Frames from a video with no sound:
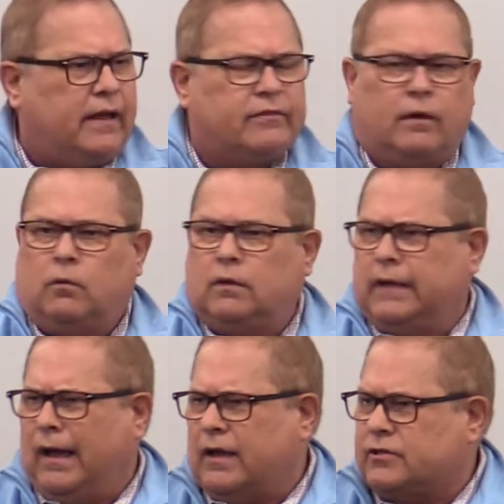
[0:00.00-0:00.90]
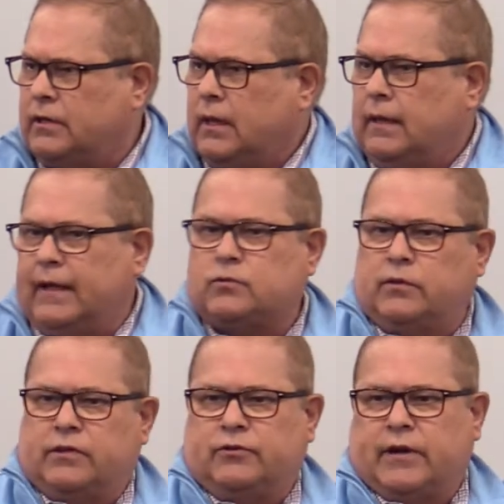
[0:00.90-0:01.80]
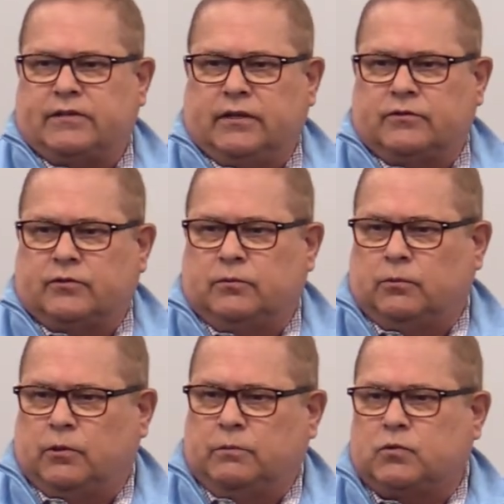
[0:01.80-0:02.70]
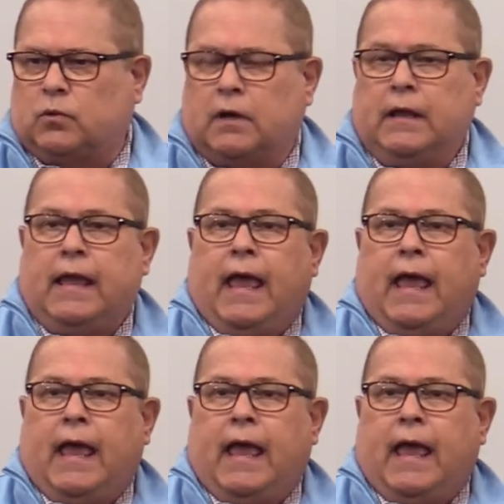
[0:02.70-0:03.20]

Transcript: I thought, well, gosh, that's where the dressings rooms were.